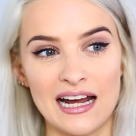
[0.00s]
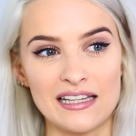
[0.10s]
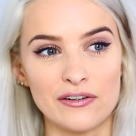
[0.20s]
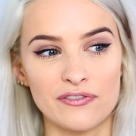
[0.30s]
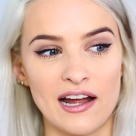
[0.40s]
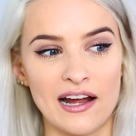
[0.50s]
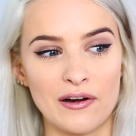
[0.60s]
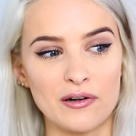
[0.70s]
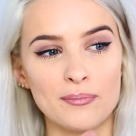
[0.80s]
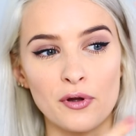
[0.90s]
I love
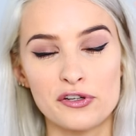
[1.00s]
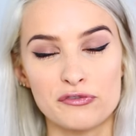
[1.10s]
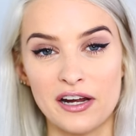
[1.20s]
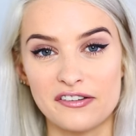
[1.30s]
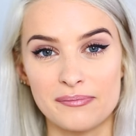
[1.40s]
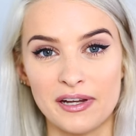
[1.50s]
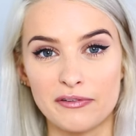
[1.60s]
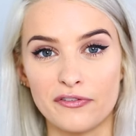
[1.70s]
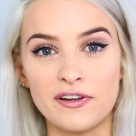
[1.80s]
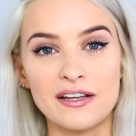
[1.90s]
how moisturised it
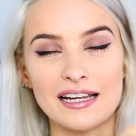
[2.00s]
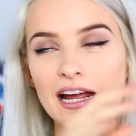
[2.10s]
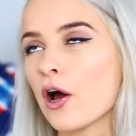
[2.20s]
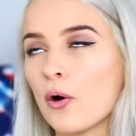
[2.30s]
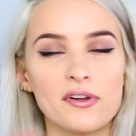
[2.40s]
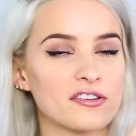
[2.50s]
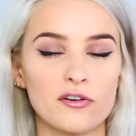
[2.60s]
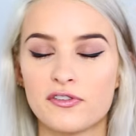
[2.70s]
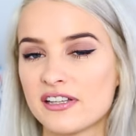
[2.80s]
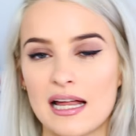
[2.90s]
makes me feel. Like, I always
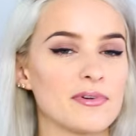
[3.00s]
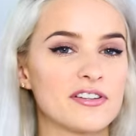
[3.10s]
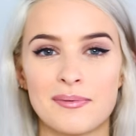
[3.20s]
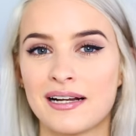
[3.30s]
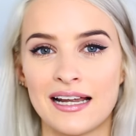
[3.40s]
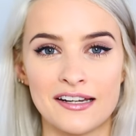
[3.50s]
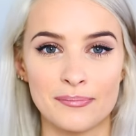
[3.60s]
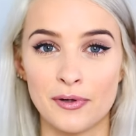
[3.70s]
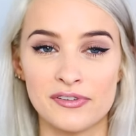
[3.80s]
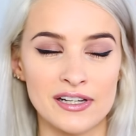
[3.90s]
sort of slap this on my
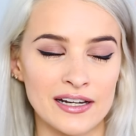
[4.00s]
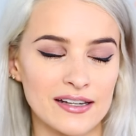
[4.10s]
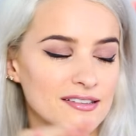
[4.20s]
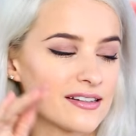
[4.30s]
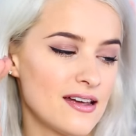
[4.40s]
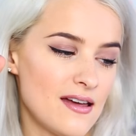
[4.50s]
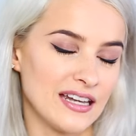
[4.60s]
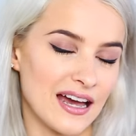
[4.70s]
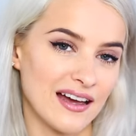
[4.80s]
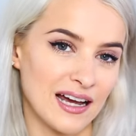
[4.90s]
legs most nights.
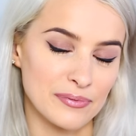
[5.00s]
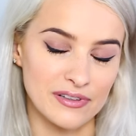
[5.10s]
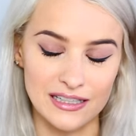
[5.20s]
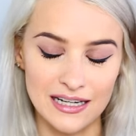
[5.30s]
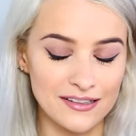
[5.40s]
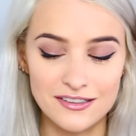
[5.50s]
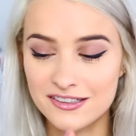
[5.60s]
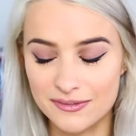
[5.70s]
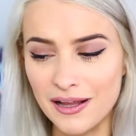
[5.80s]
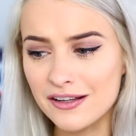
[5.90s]
Yeah, absolutely. It
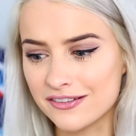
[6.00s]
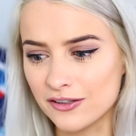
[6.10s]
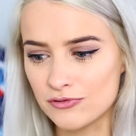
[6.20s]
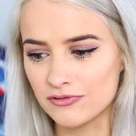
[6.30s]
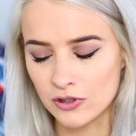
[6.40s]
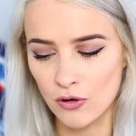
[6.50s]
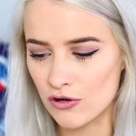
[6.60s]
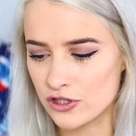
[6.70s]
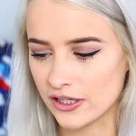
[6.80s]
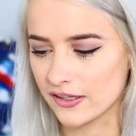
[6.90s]
just smells so
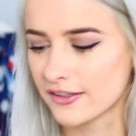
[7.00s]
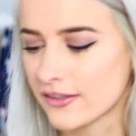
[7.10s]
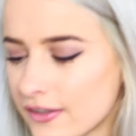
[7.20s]
gorgeous.